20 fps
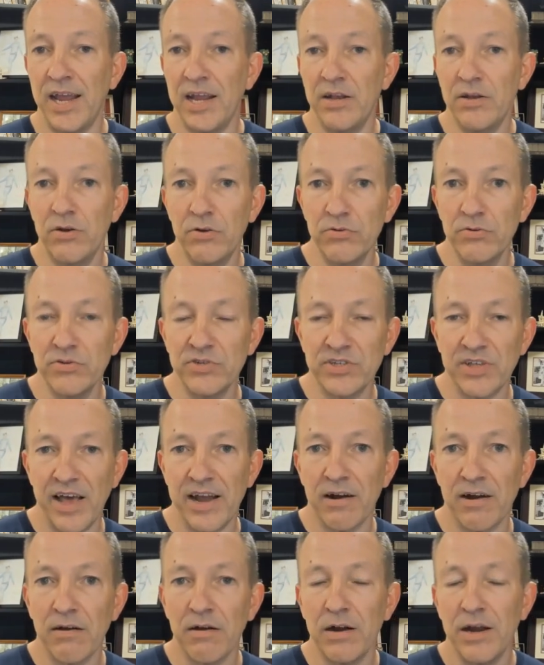a
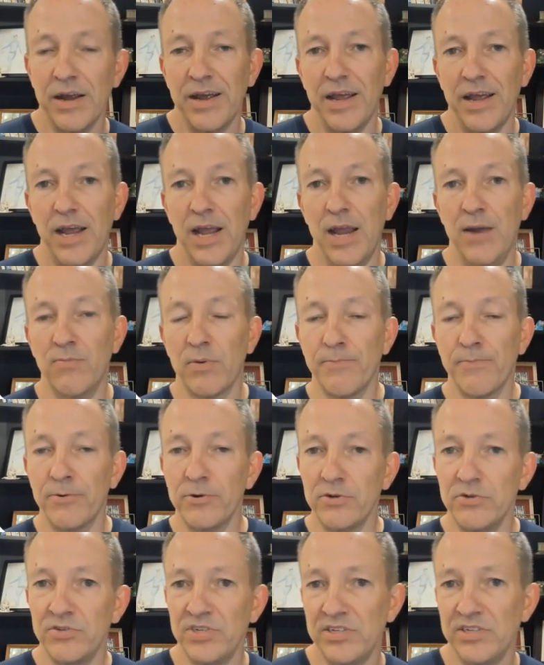newsletter, and we're
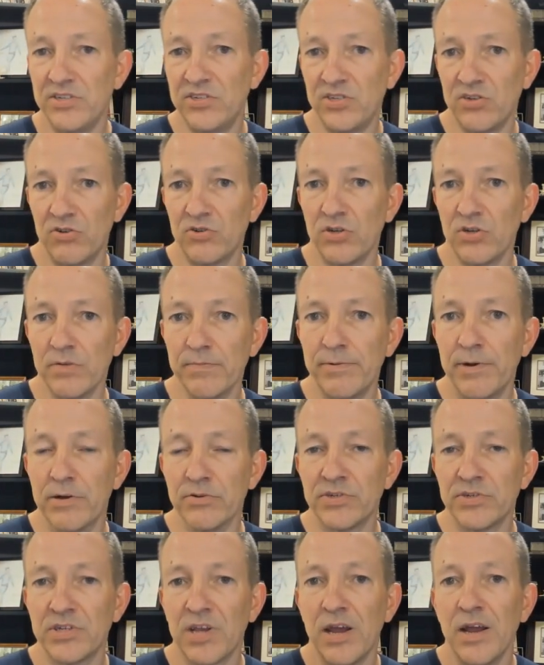producing social
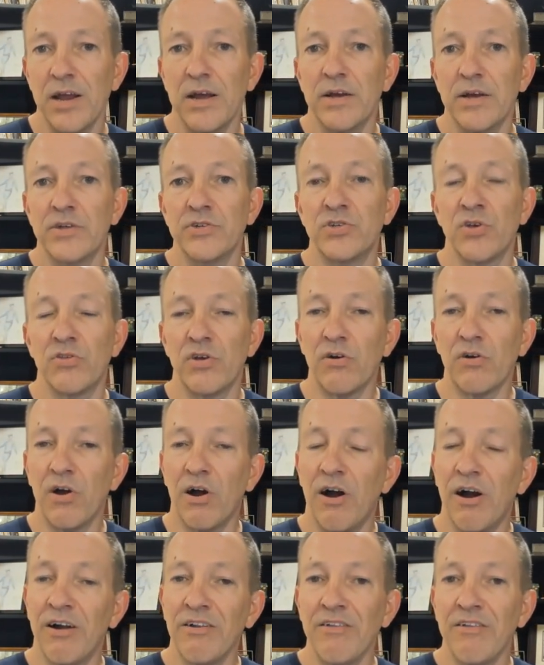posts. So there
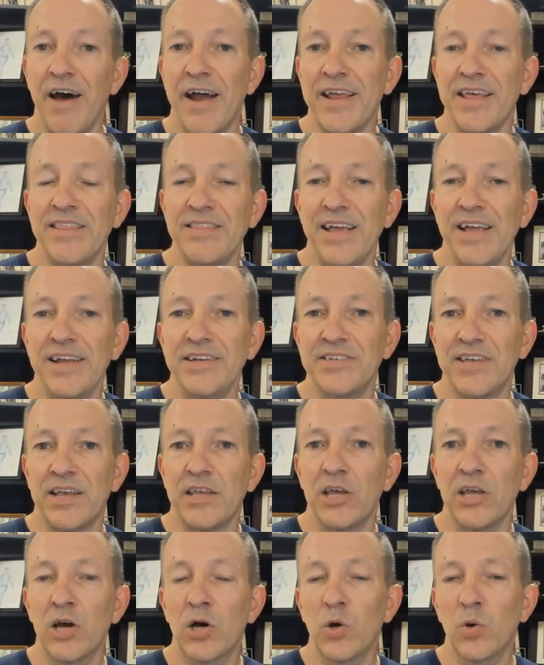are a lot of things
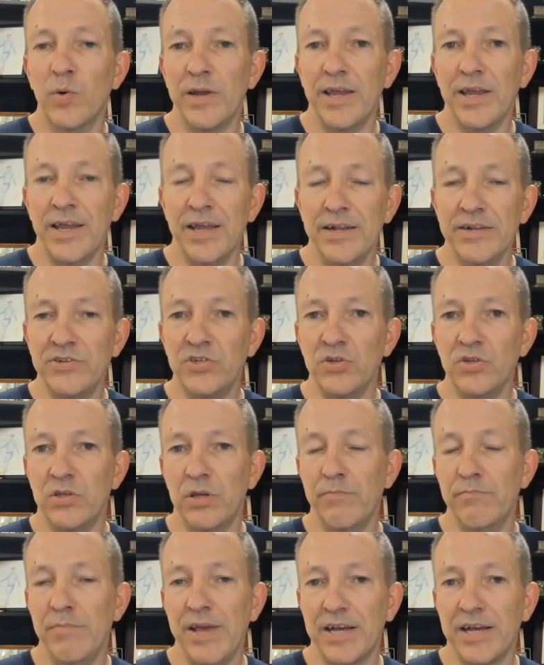that go into
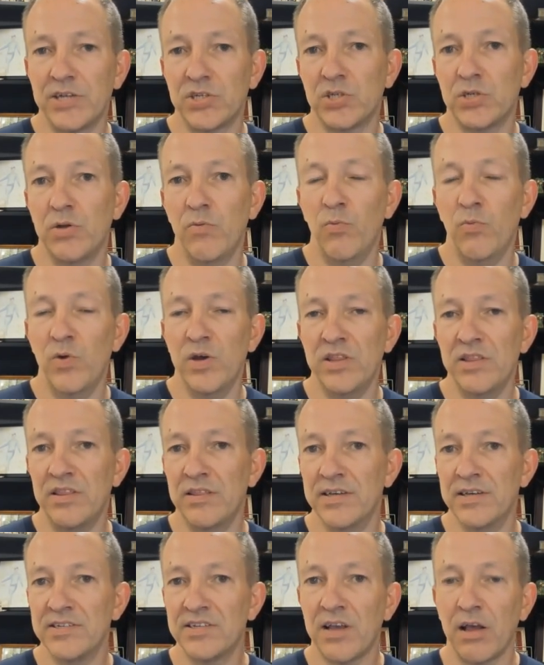the mix with
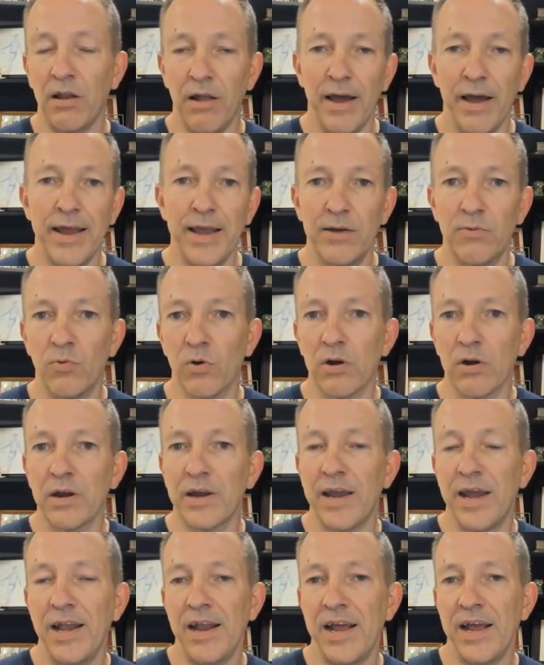this client
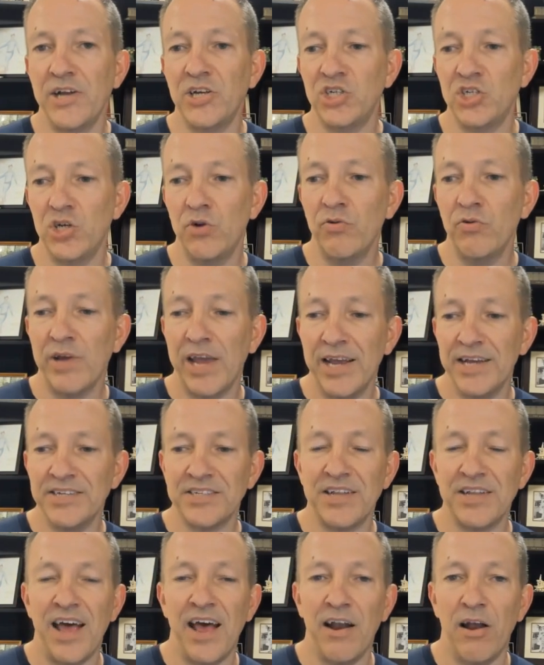work, and I
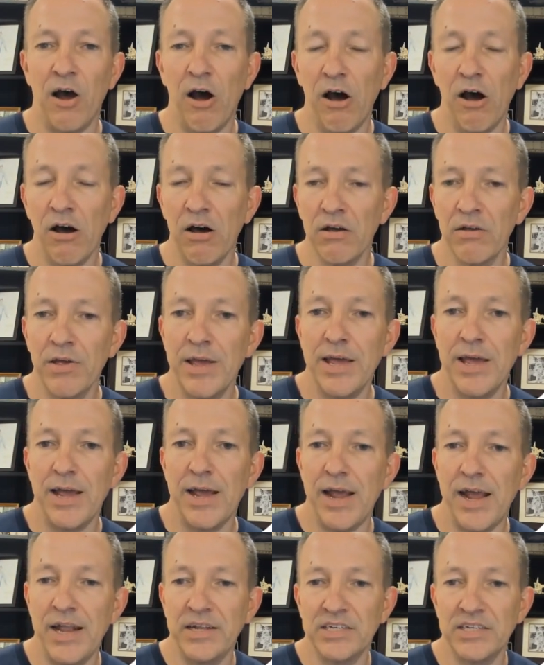showcase that all
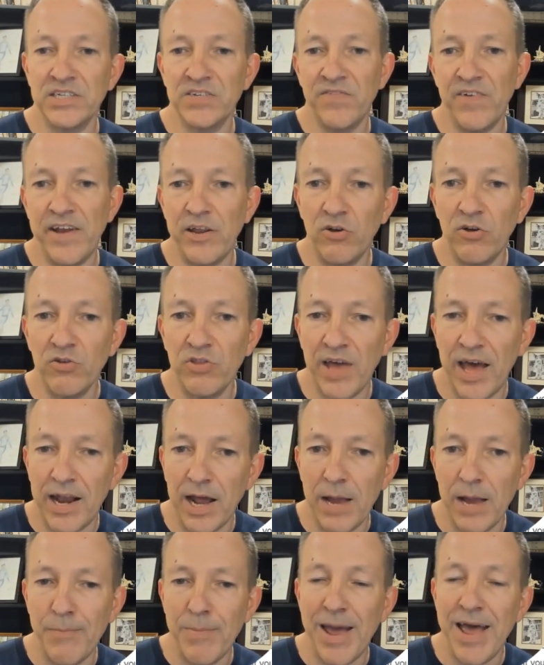in this video that
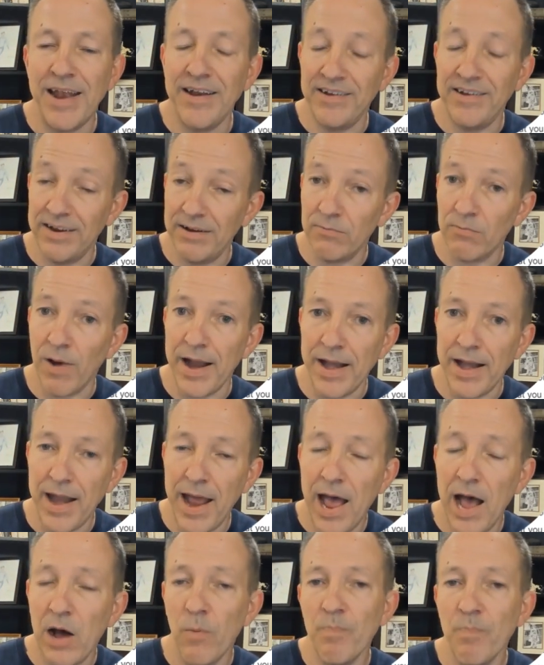I'm editing right
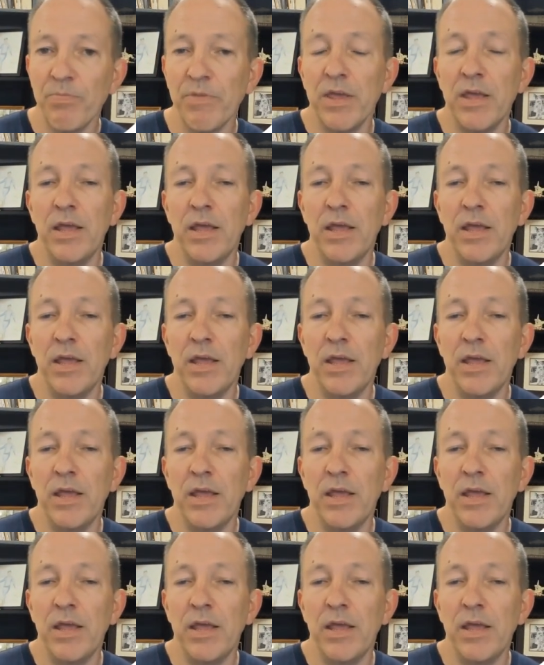now.